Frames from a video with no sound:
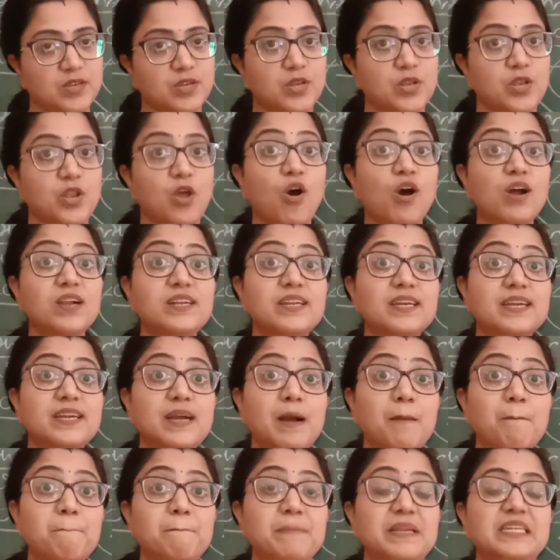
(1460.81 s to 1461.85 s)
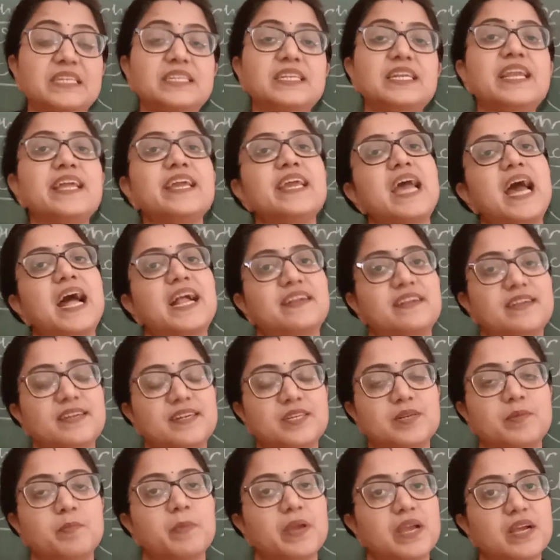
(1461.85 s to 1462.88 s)
not completely
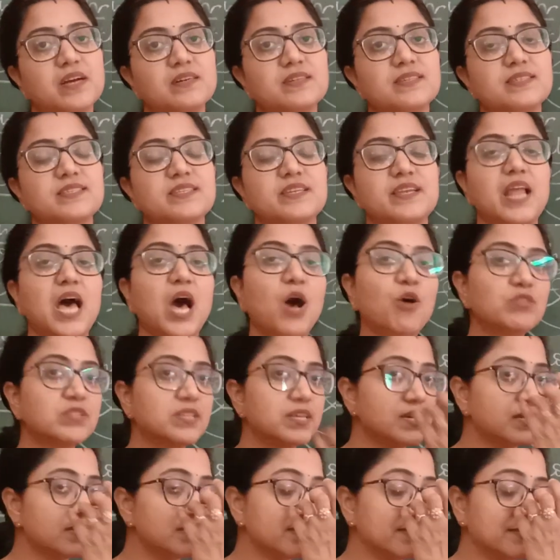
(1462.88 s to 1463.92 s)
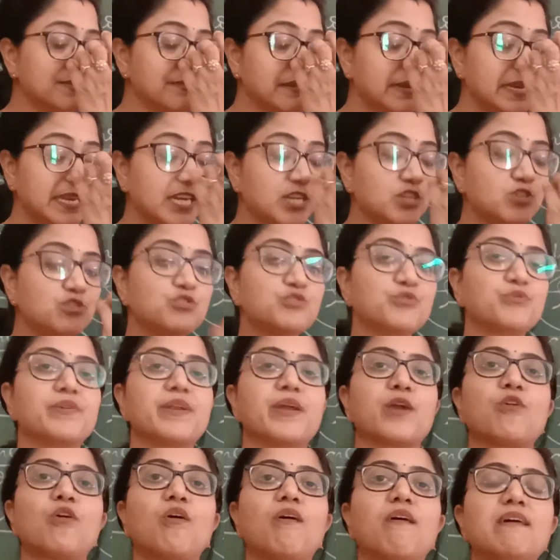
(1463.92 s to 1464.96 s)
ended, because now there is need to
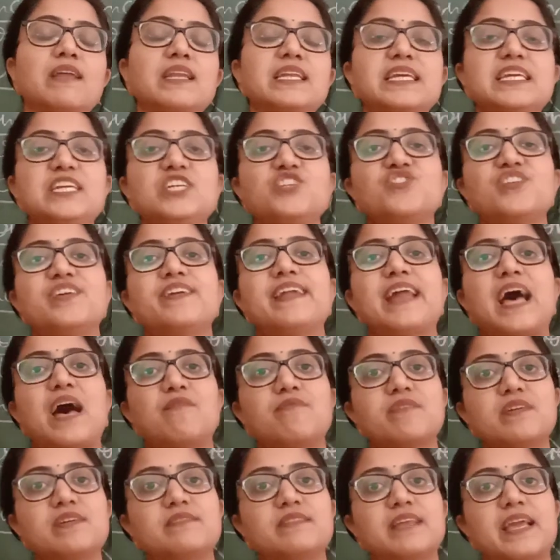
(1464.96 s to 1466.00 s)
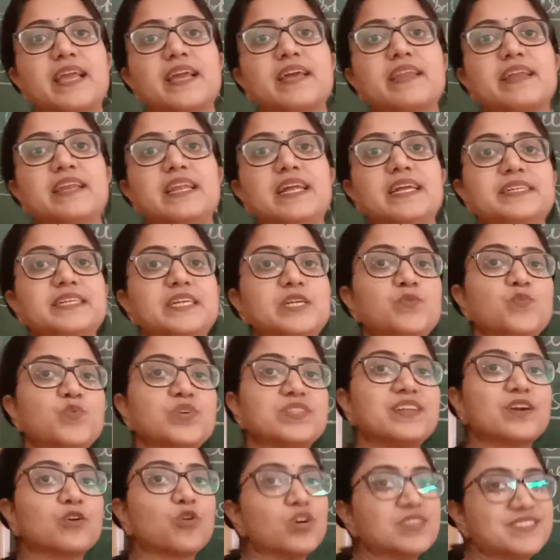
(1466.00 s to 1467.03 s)
recall each and everything related
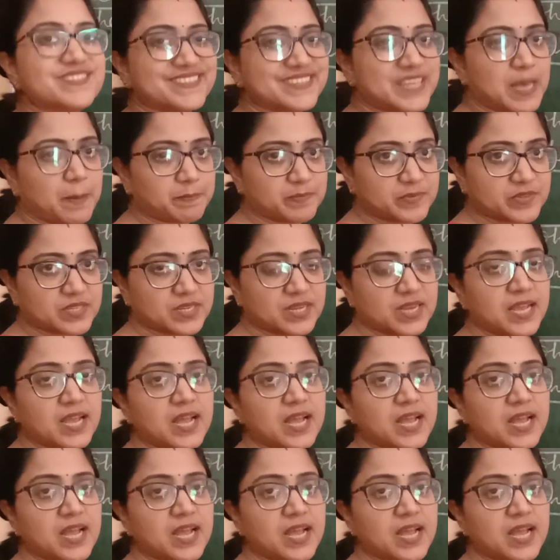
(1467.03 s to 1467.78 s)
with the concept.